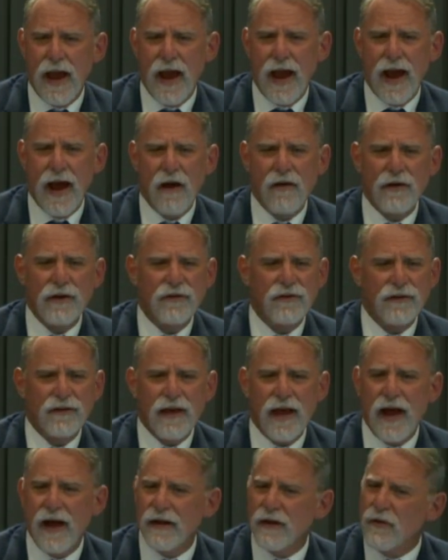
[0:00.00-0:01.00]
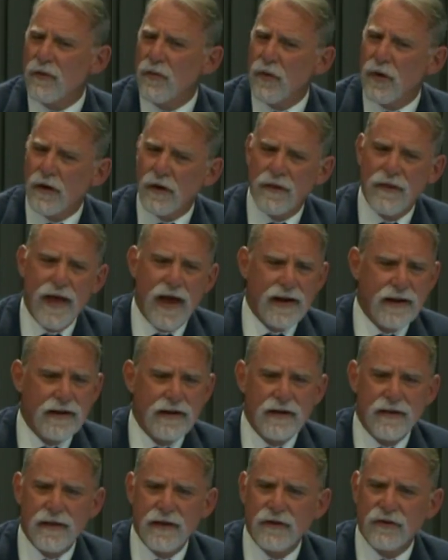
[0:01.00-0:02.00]
How do you work that
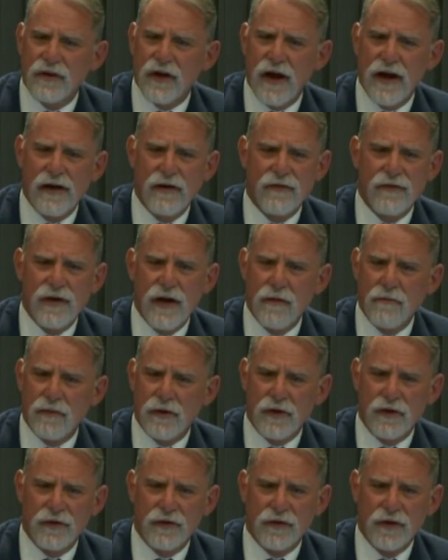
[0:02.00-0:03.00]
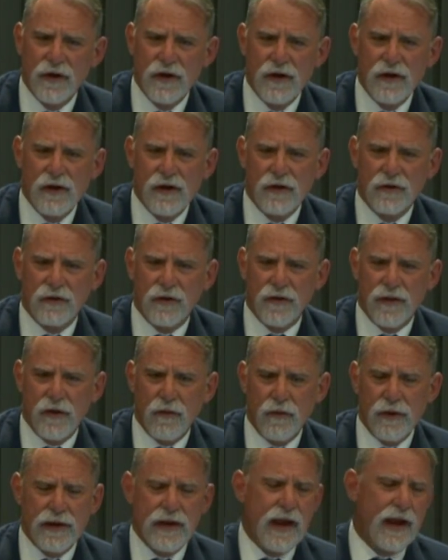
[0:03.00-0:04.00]
into these kind of numbers so
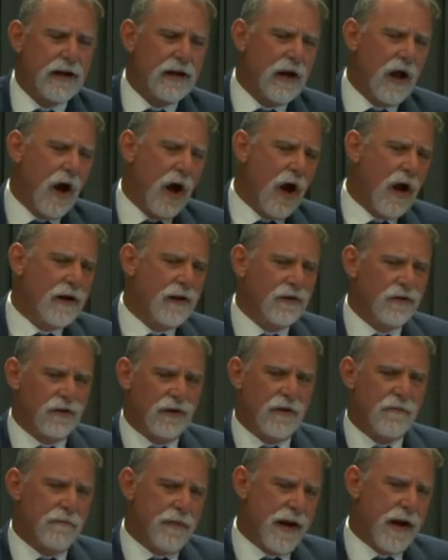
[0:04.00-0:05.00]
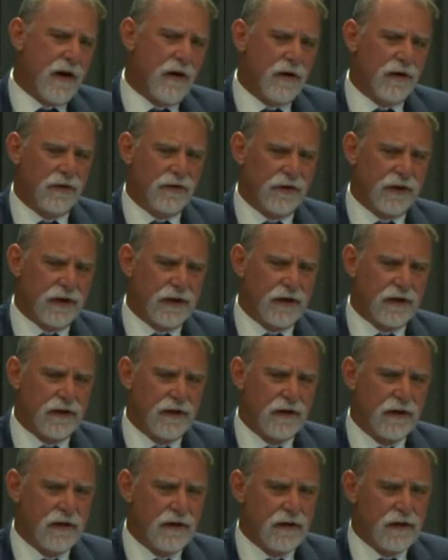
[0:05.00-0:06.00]
that we get an honest comparison
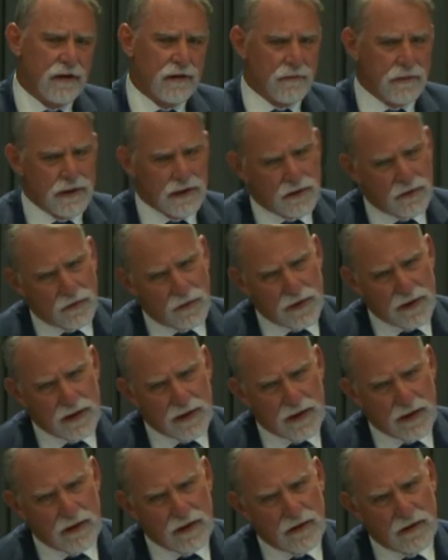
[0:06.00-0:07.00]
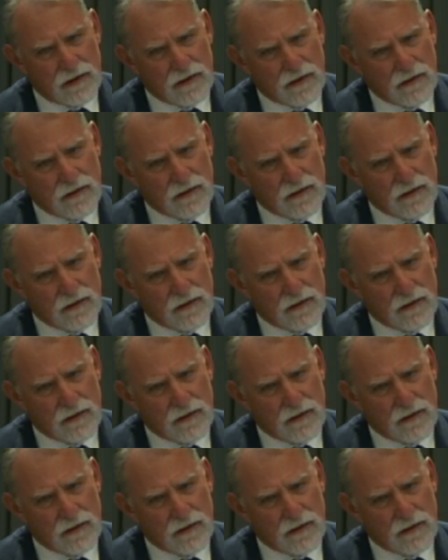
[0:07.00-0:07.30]
between